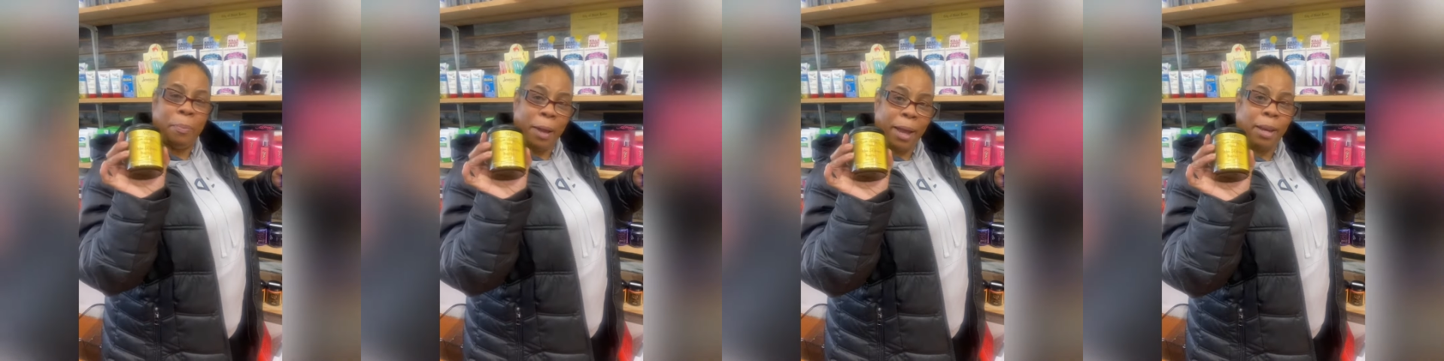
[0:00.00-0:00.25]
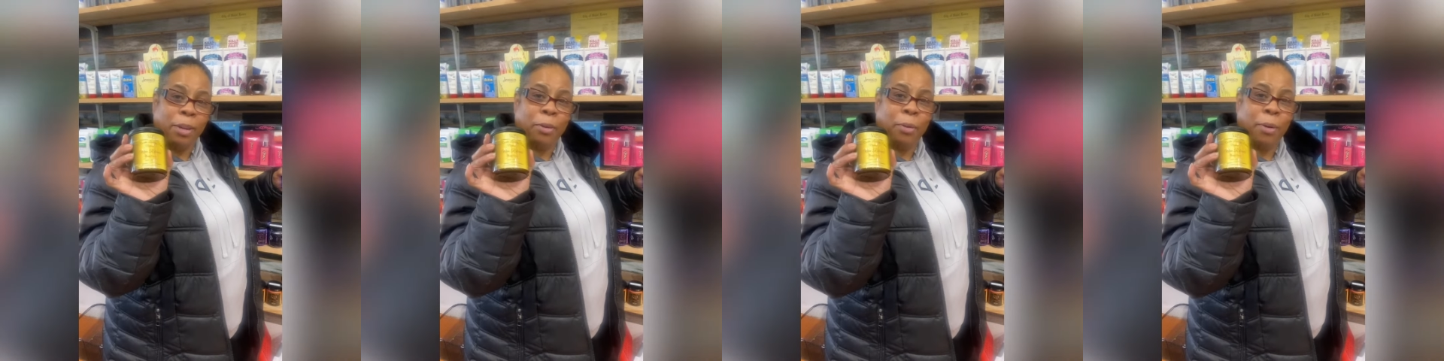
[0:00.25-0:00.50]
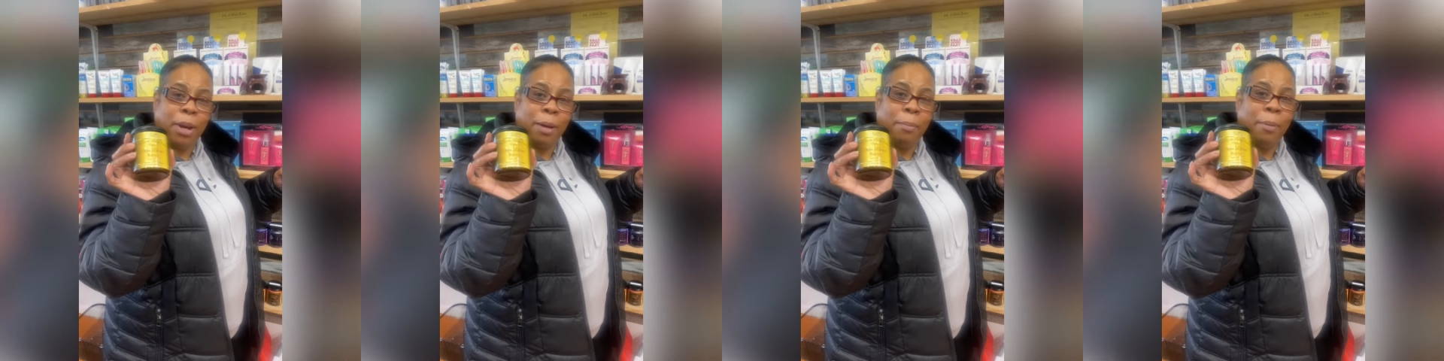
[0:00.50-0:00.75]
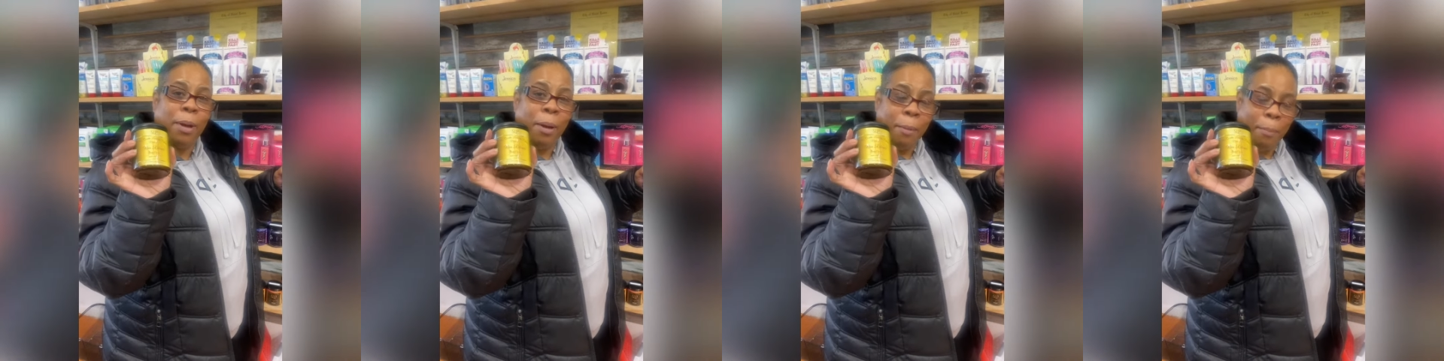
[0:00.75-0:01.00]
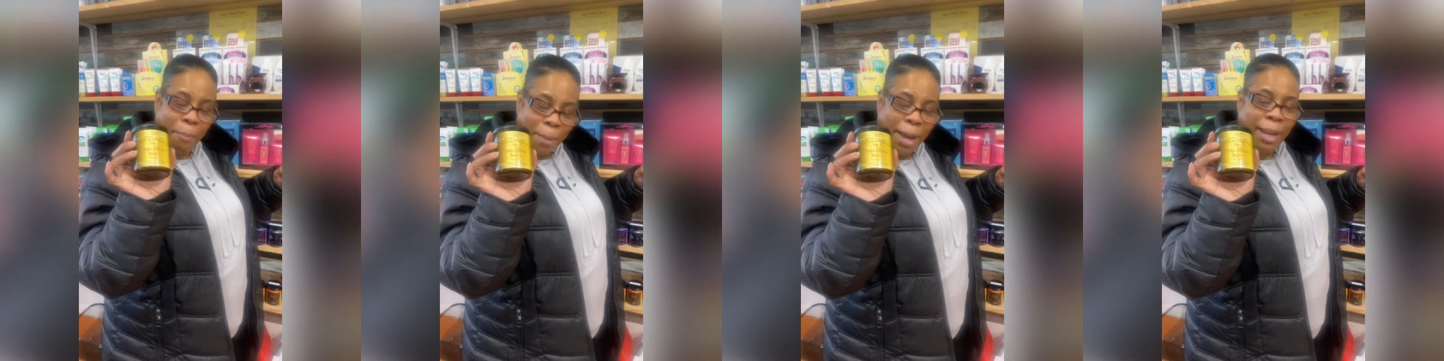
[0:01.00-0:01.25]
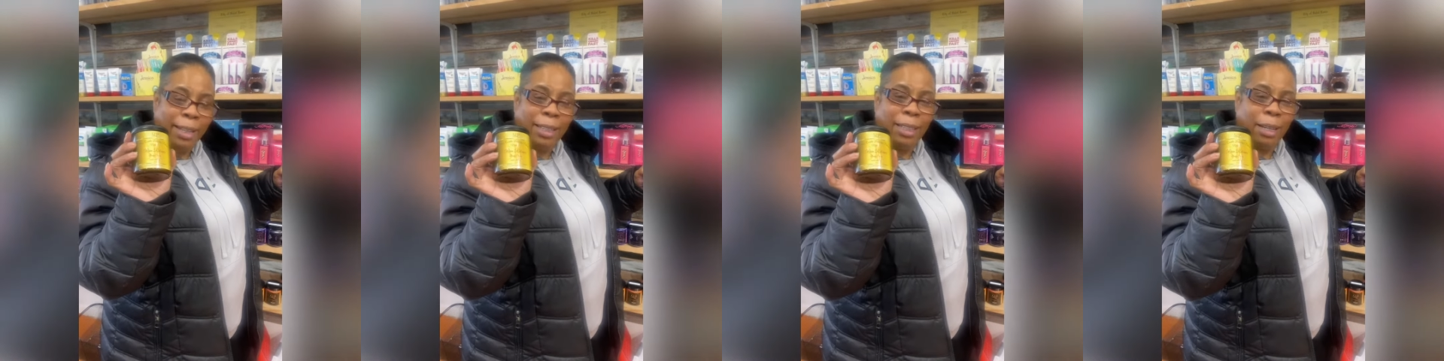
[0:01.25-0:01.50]
pain cream,
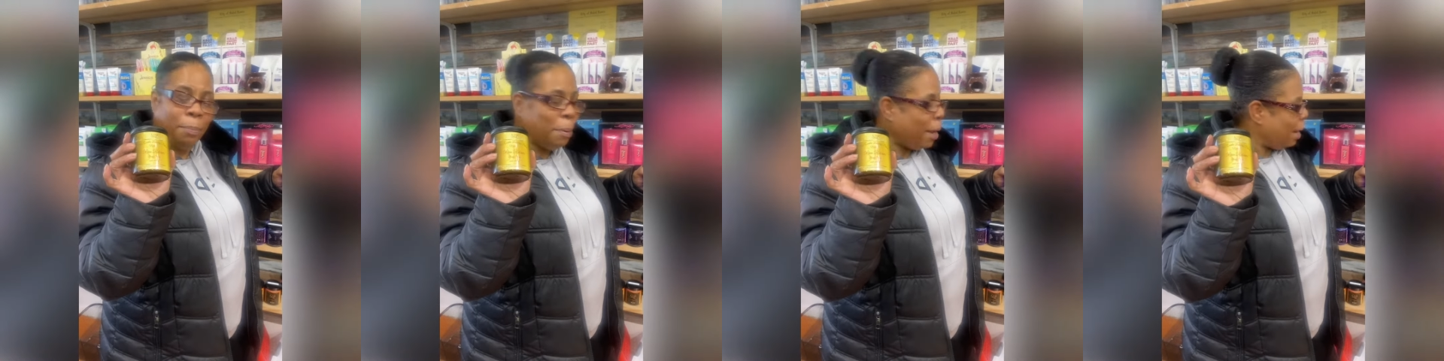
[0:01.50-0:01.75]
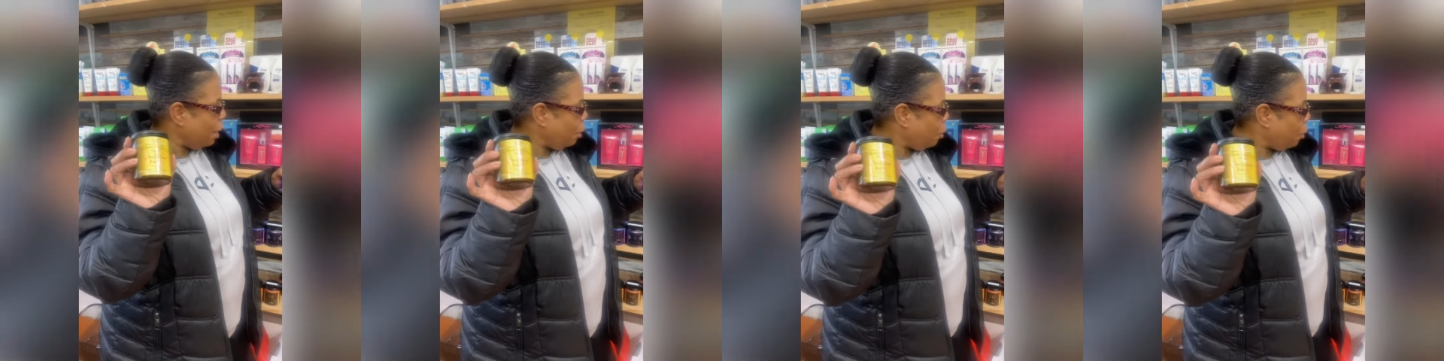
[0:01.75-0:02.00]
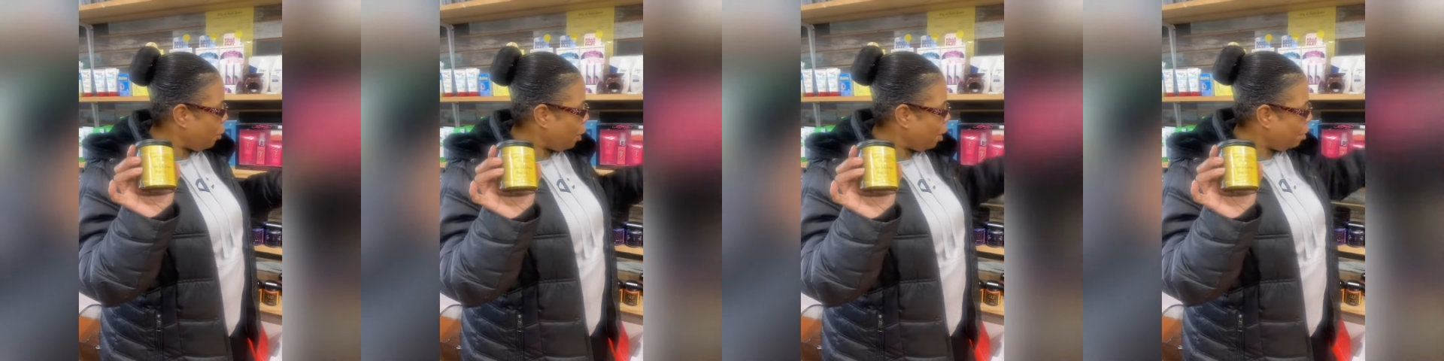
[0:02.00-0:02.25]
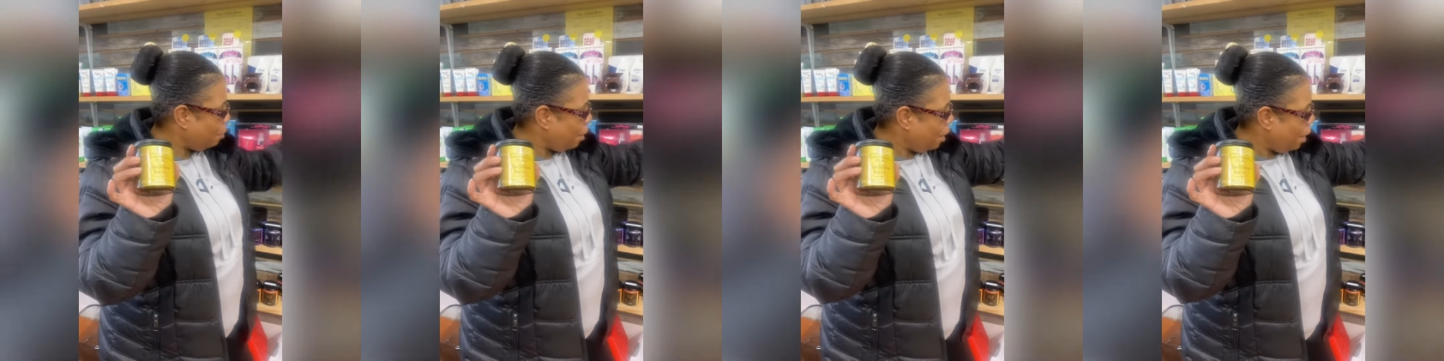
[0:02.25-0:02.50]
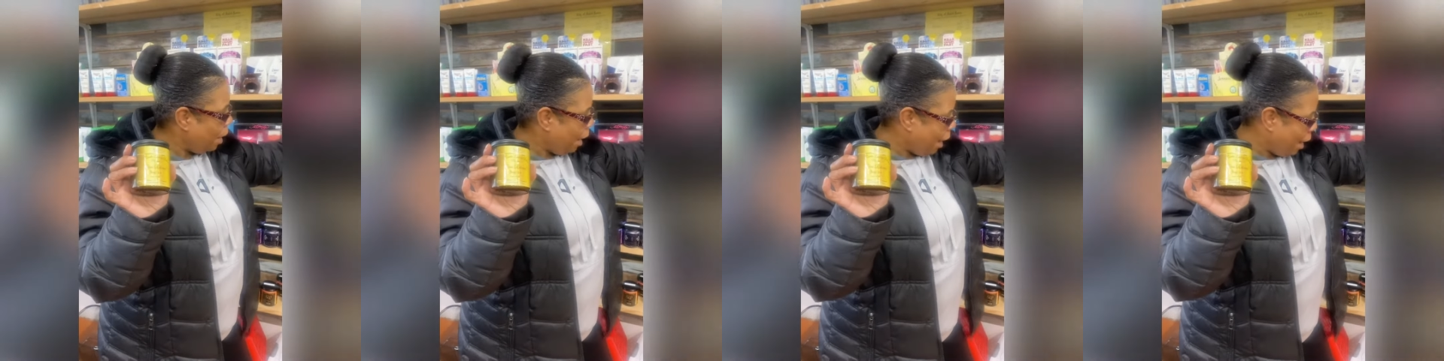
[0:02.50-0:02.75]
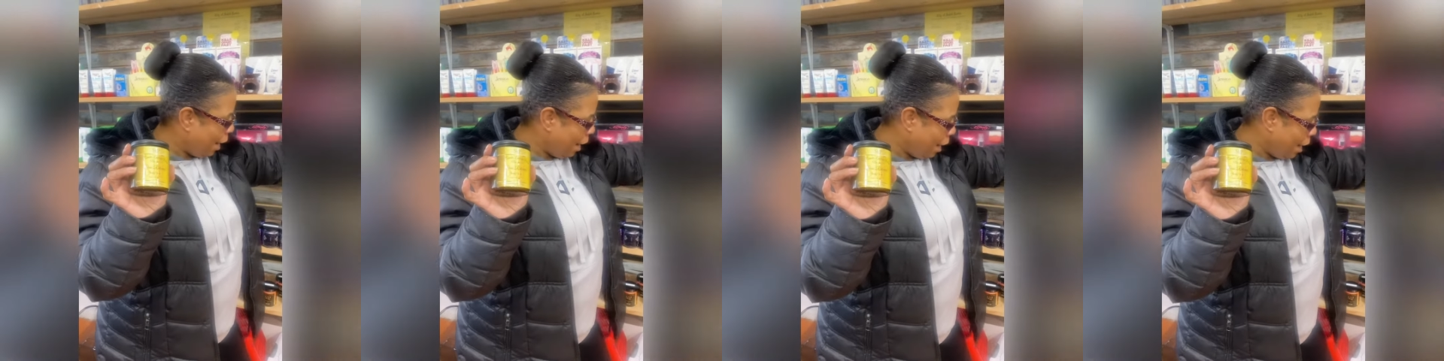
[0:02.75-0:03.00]
mainly the pain cream.
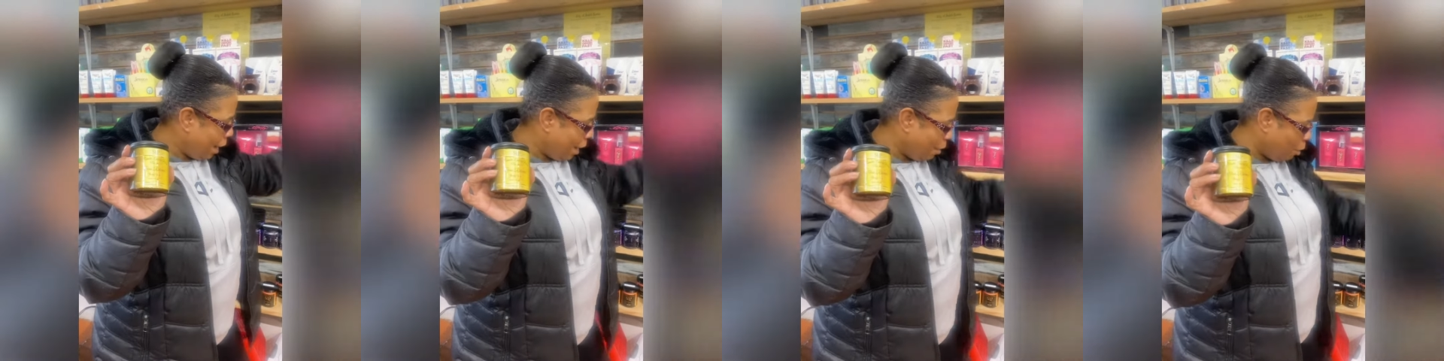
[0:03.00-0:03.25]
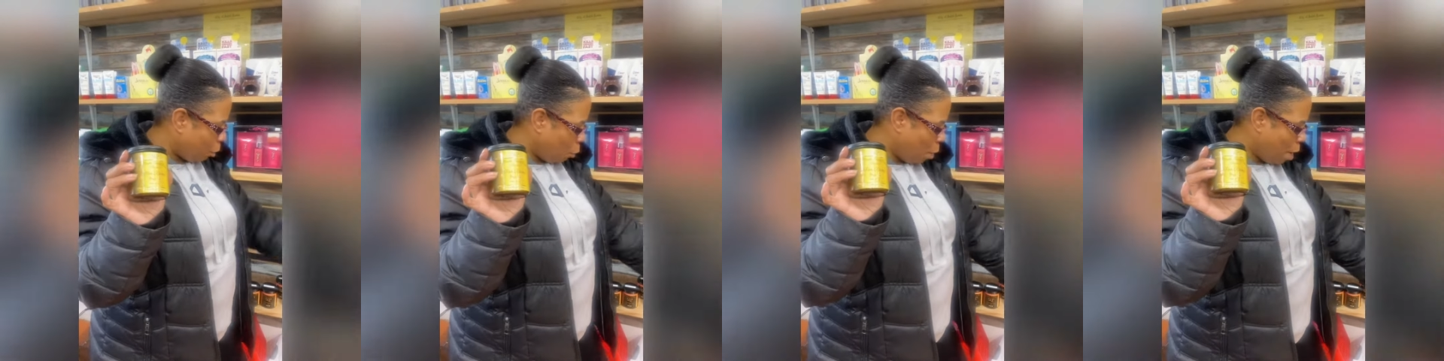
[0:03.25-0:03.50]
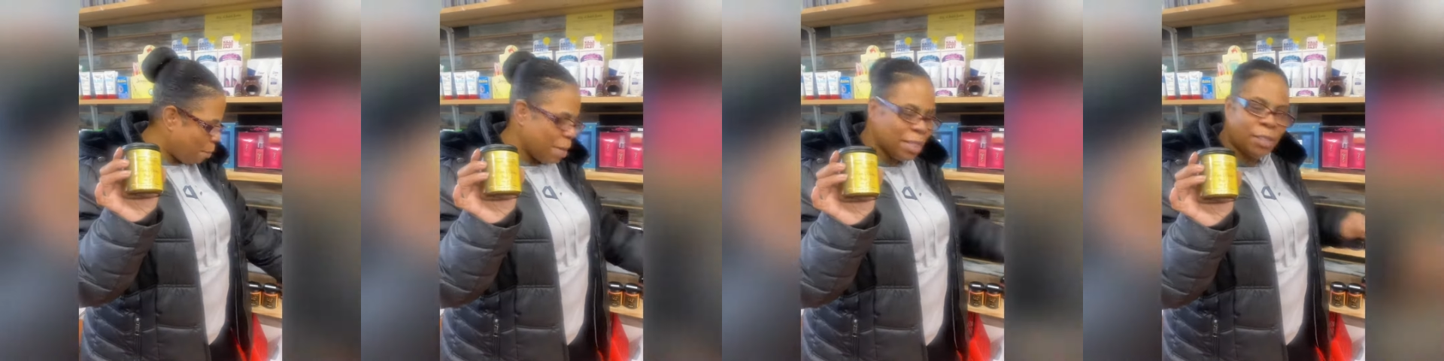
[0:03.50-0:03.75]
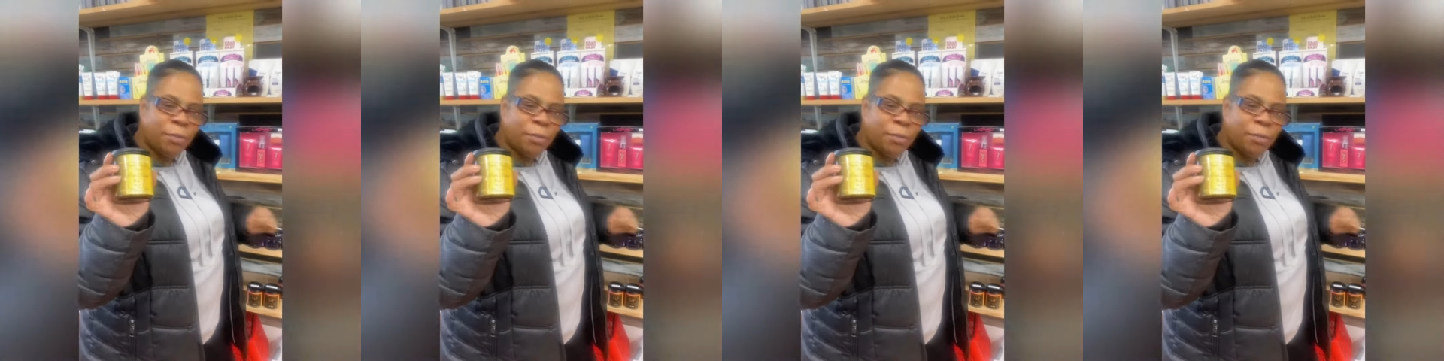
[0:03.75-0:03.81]
And the women's